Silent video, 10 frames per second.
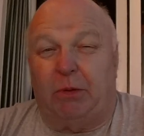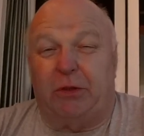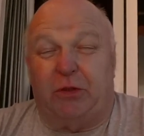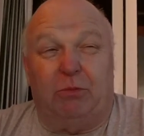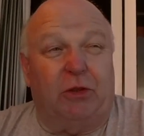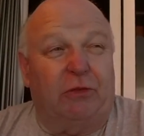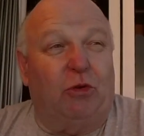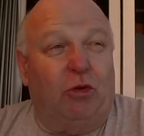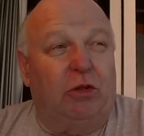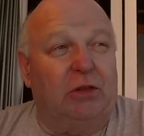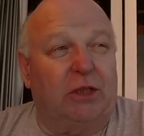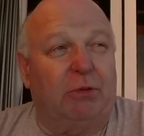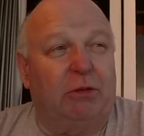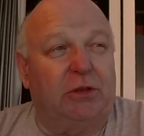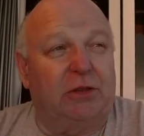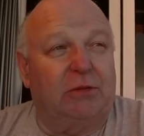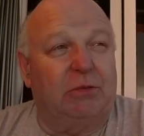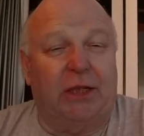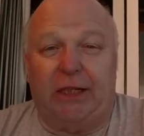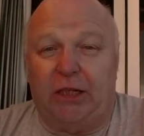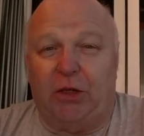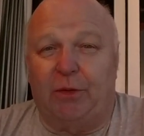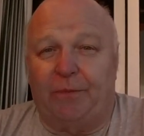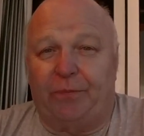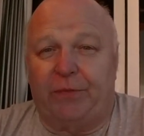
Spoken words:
Probably too much four, I suppose, but there you go.